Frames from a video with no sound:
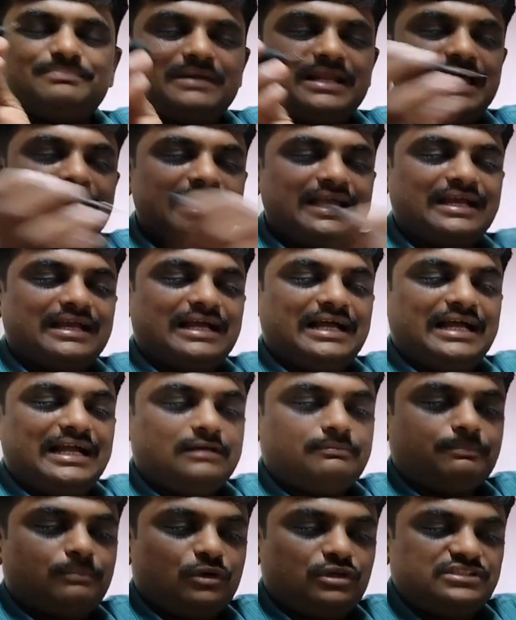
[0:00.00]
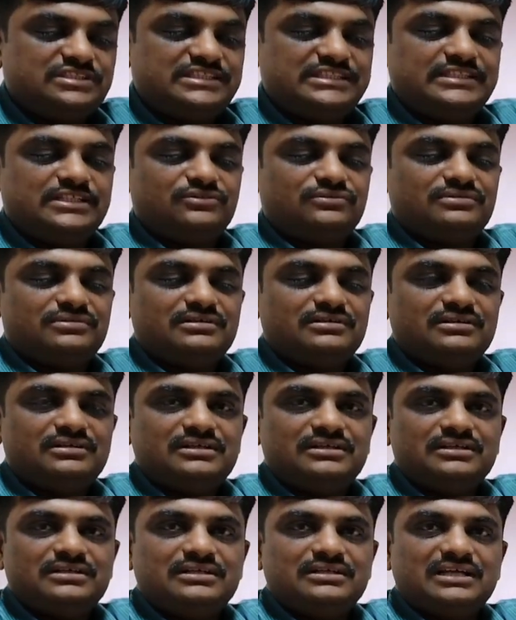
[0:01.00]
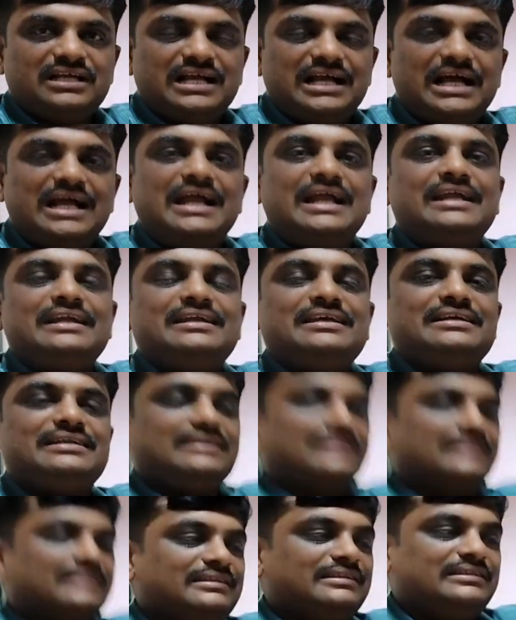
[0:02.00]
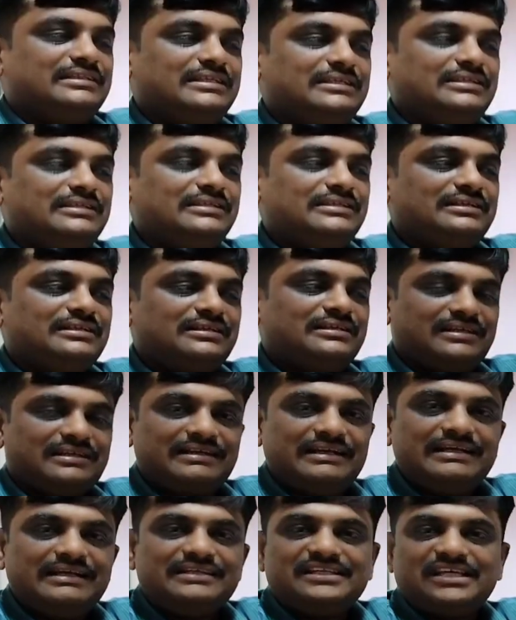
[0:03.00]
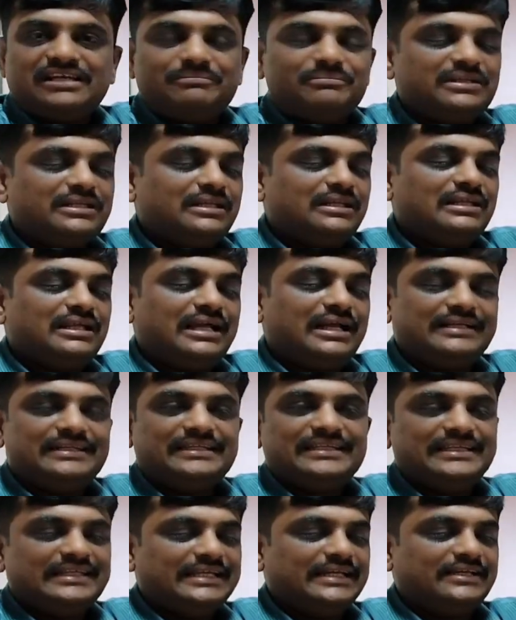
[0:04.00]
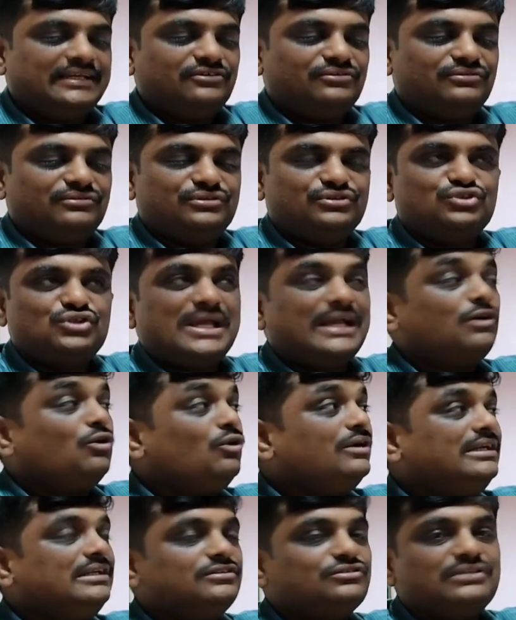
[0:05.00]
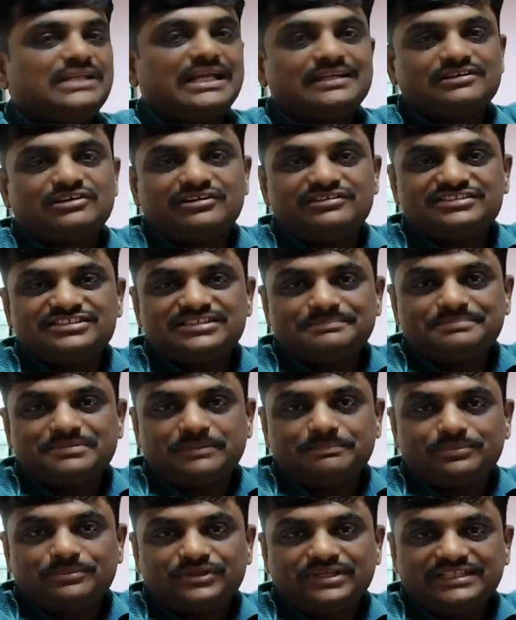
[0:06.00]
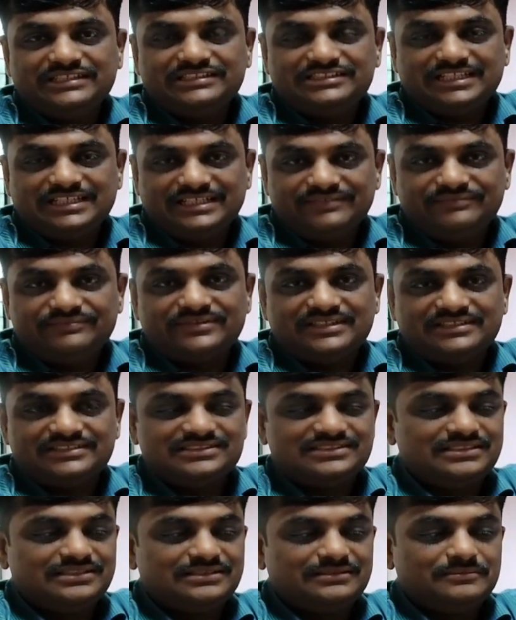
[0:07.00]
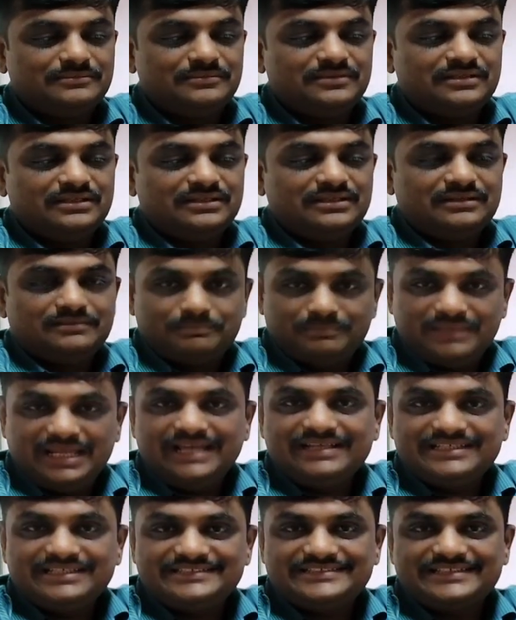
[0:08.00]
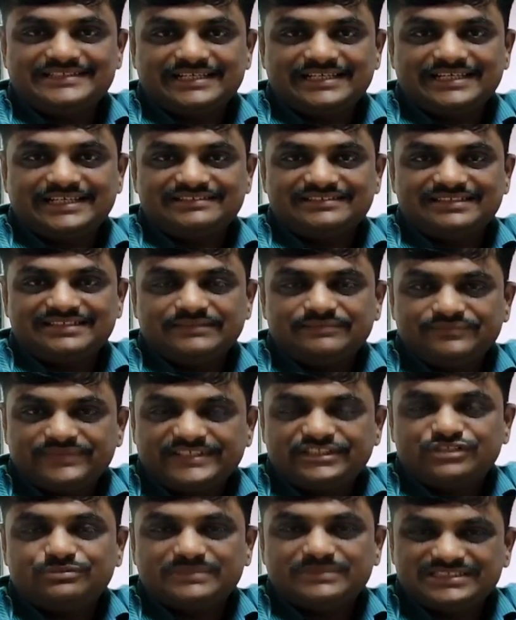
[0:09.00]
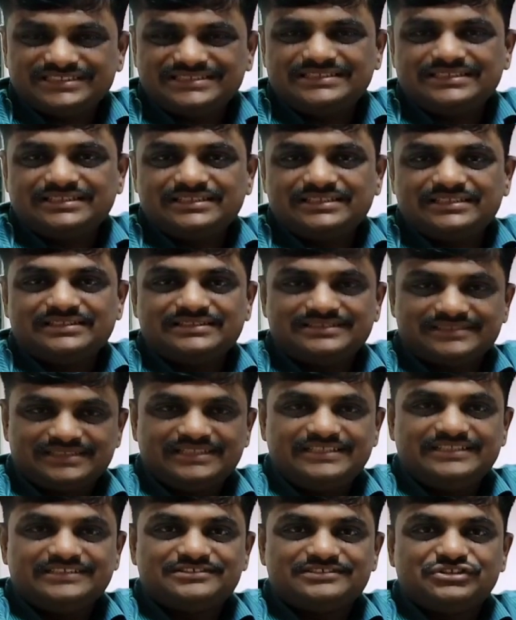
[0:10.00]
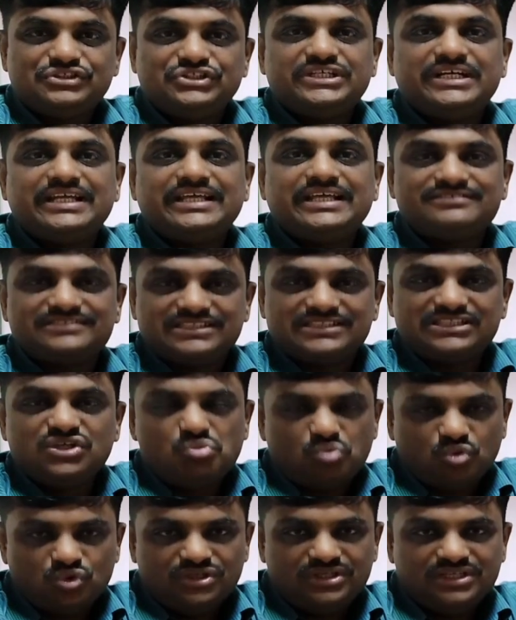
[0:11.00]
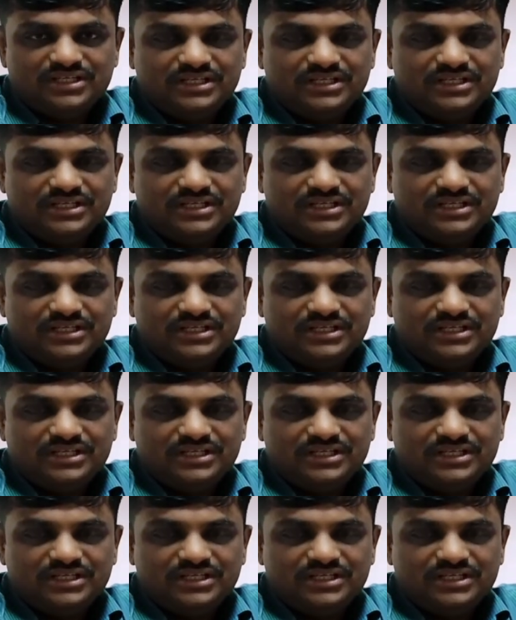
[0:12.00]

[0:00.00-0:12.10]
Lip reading: black, at positive and the red terminal at negative. So according to that concept of potential difference, black is taken as a reference, means it is treated as 0 volt.